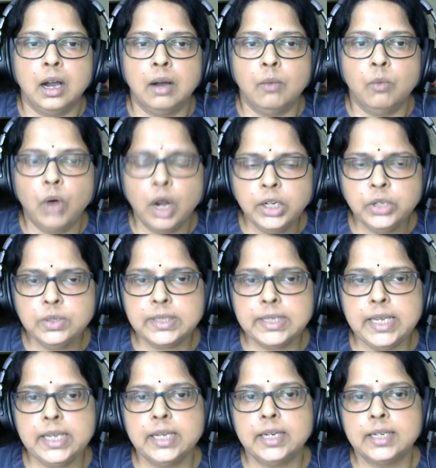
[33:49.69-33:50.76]
What you
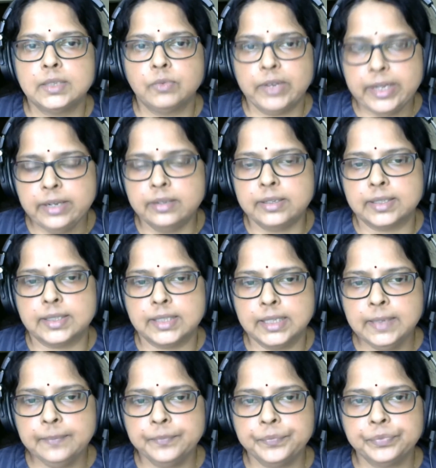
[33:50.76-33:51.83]
see here is very
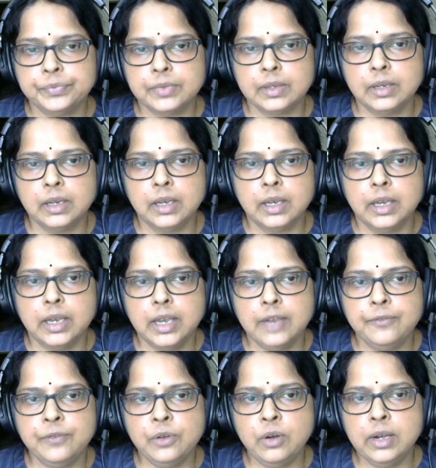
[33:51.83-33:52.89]
interesting.
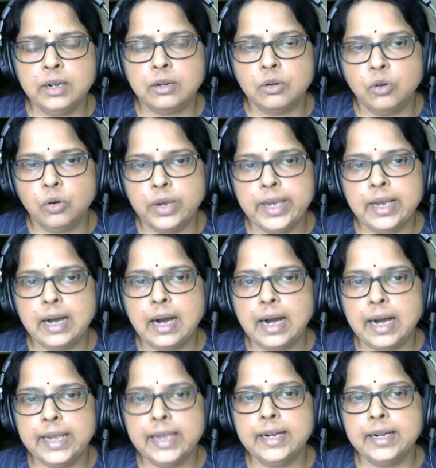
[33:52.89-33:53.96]
If you're going
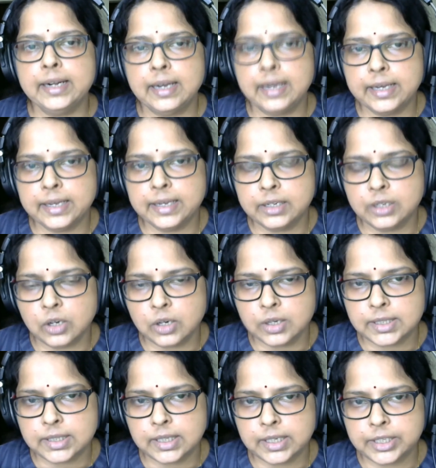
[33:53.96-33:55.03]
higher and higher in
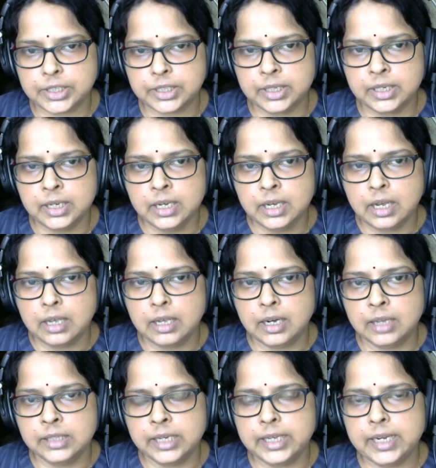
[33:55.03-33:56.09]
constellation,
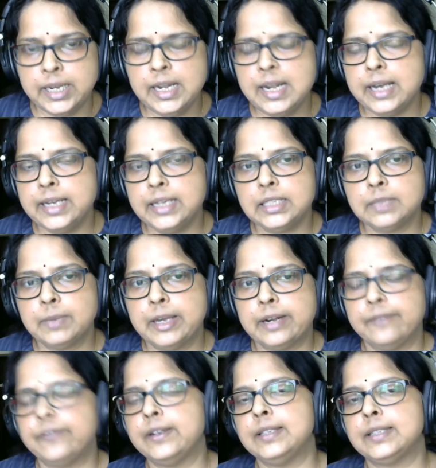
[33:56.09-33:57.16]
the green line is my
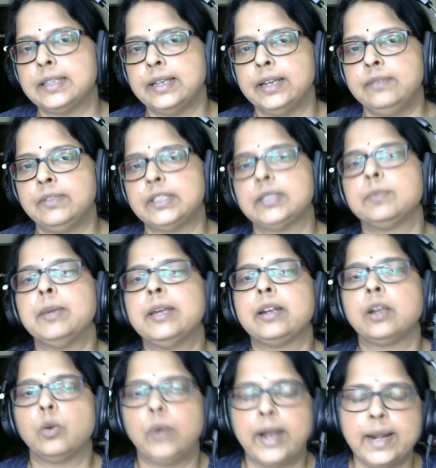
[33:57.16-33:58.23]
reference line, which is my
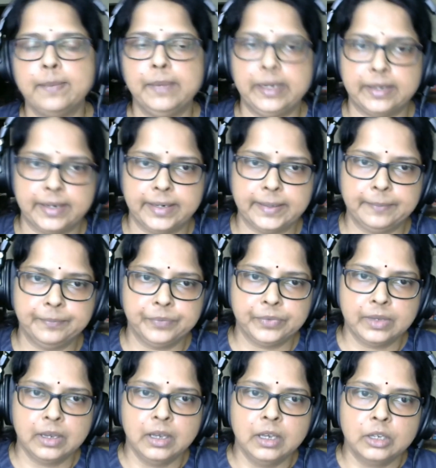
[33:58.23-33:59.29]
required bit rate.
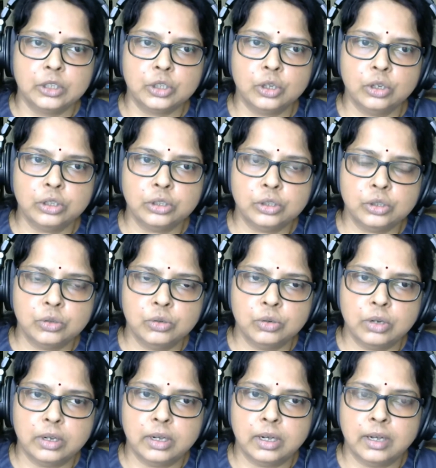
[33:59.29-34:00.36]
So to
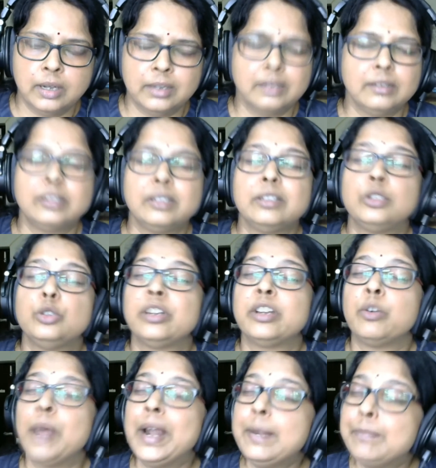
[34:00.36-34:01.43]

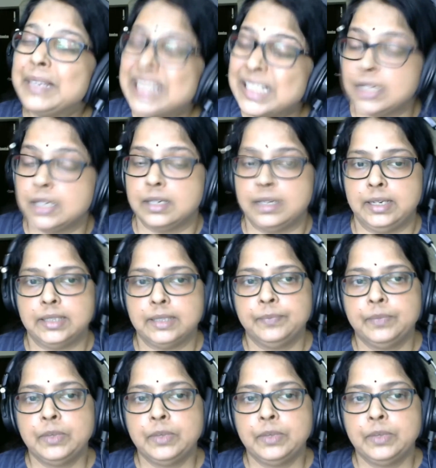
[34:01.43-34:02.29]
required bit error rate.